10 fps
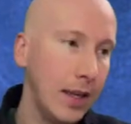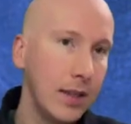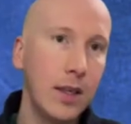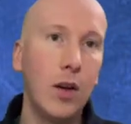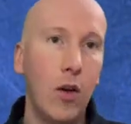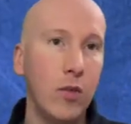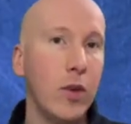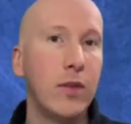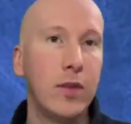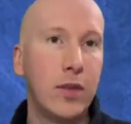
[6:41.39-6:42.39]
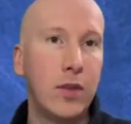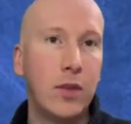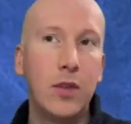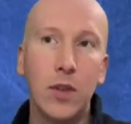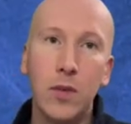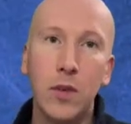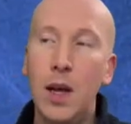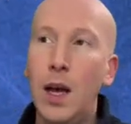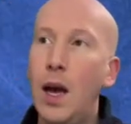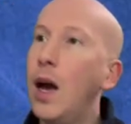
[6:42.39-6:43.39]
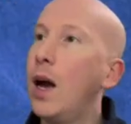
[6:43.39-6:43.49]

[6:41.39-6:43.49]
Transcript: Is it almost 2?